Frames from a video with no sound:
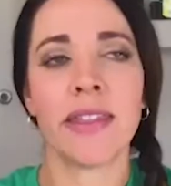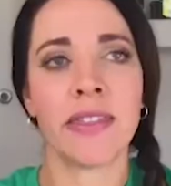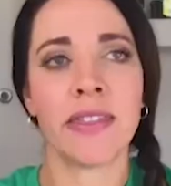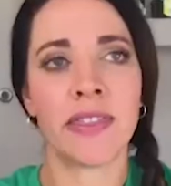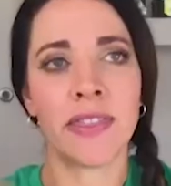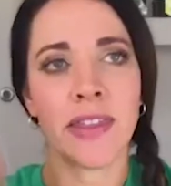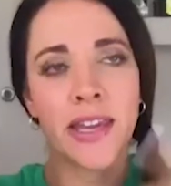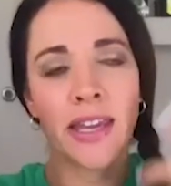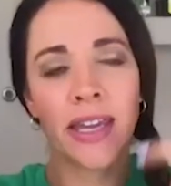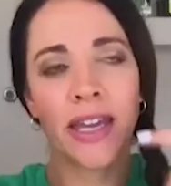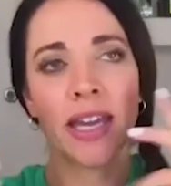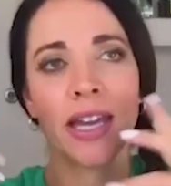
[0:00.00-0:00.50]

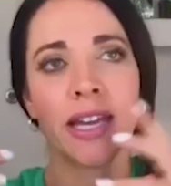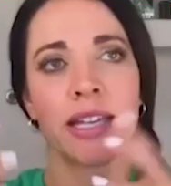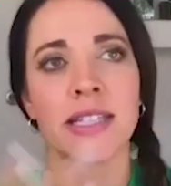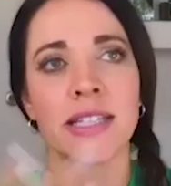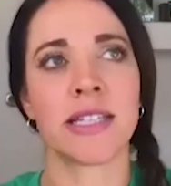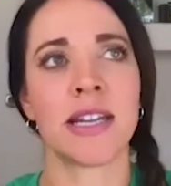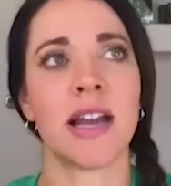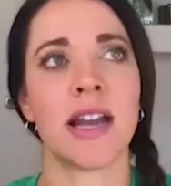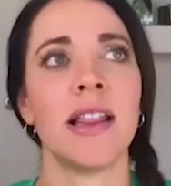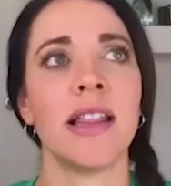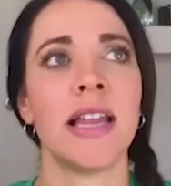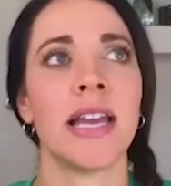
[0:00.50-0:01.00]
thinking, it's
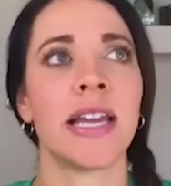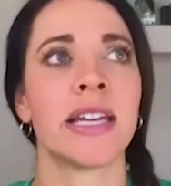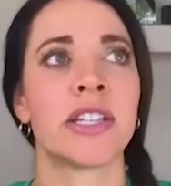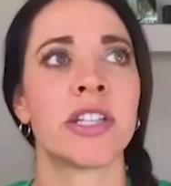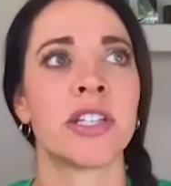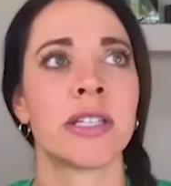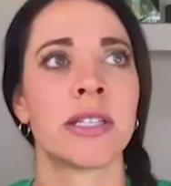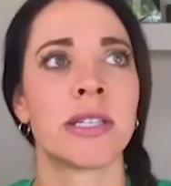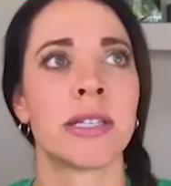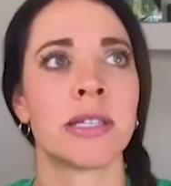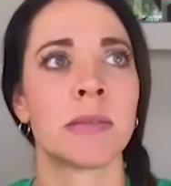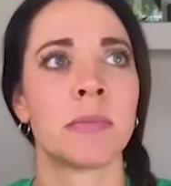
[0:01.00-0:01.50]
not like it's
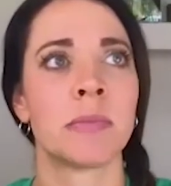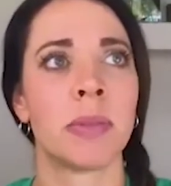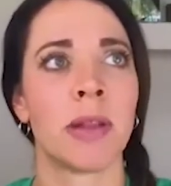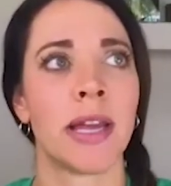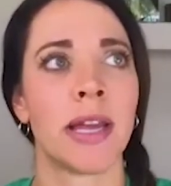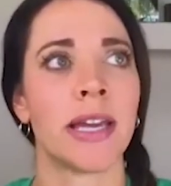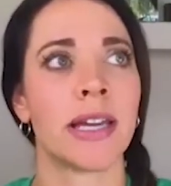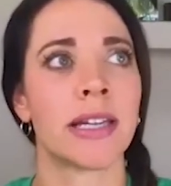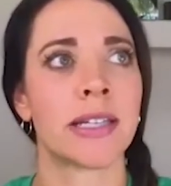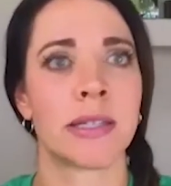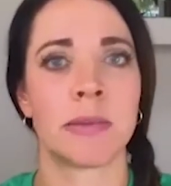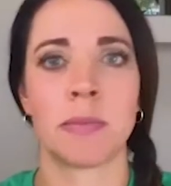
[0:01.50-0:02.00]
just this
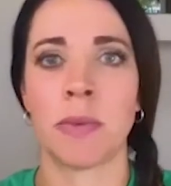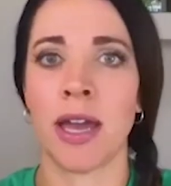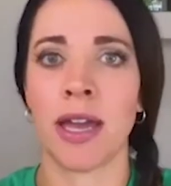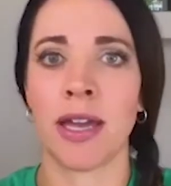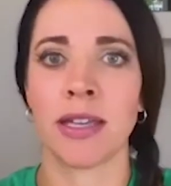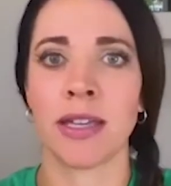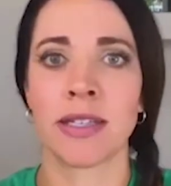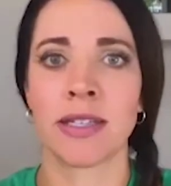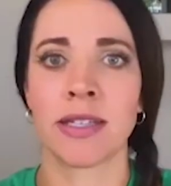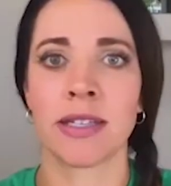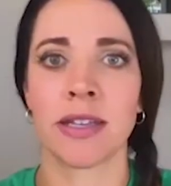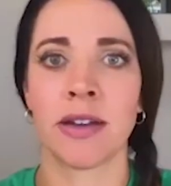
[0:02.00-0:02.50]
blank
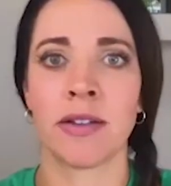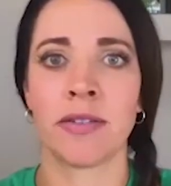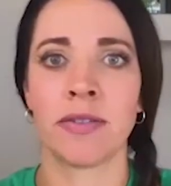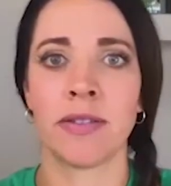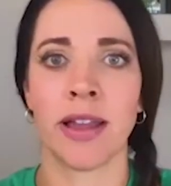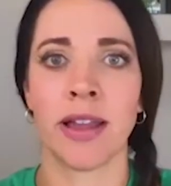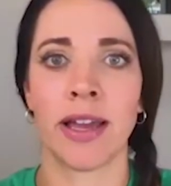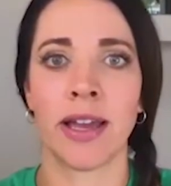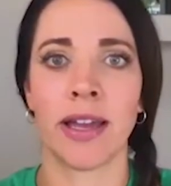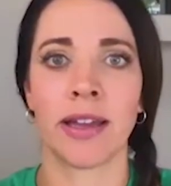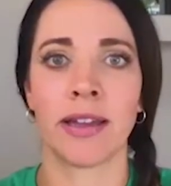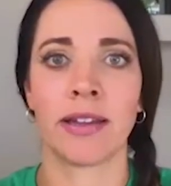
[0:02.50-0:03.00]
space of
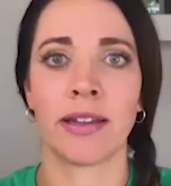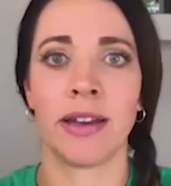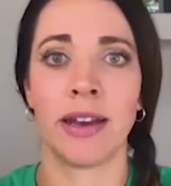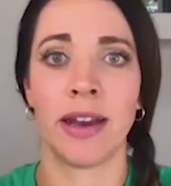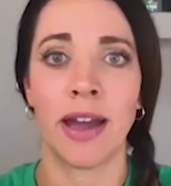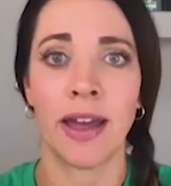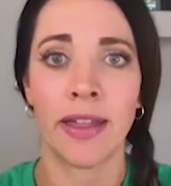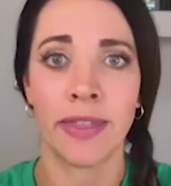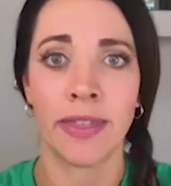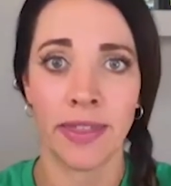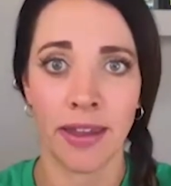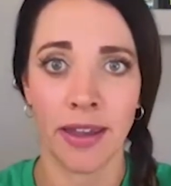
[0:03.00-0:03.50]
like
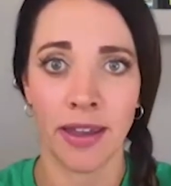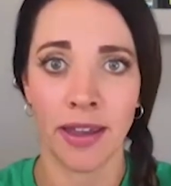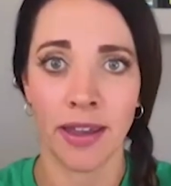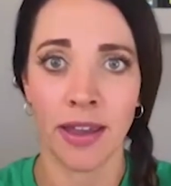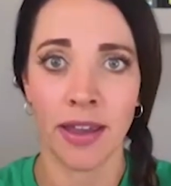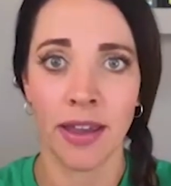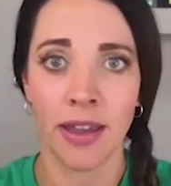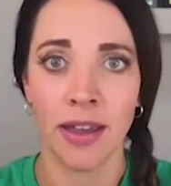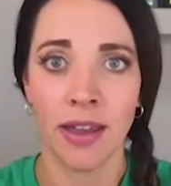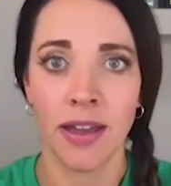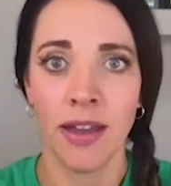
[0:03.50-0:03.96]
nothing.